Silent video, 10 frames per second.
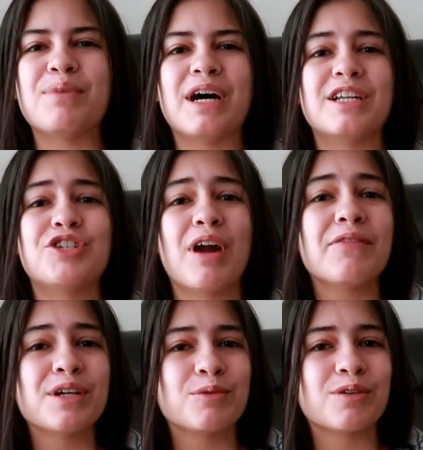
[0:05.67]
but
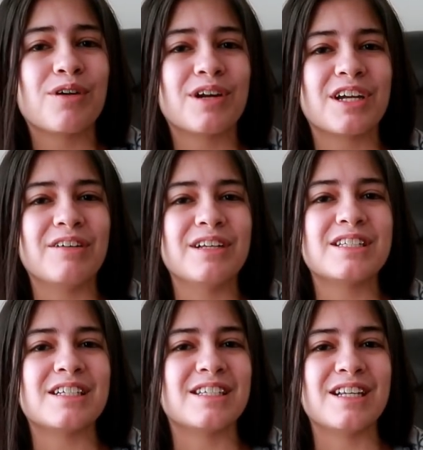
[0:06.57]
traveling with chronic
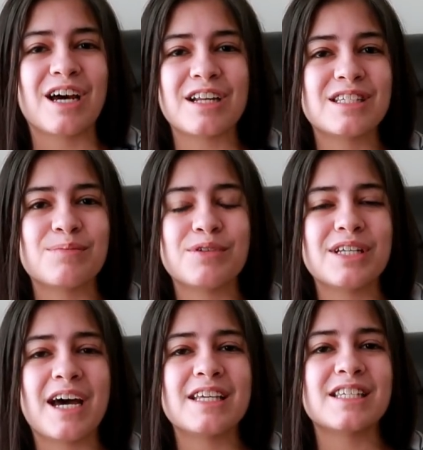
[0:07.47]
illness is not a simple
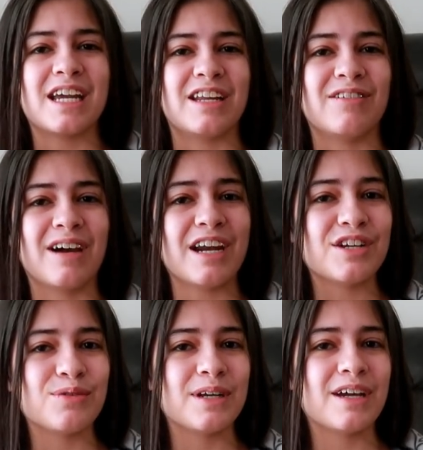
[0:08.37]
task, and you gotta
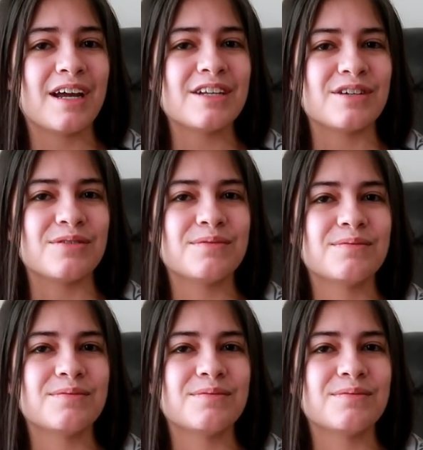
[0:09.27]
do what you gotta do.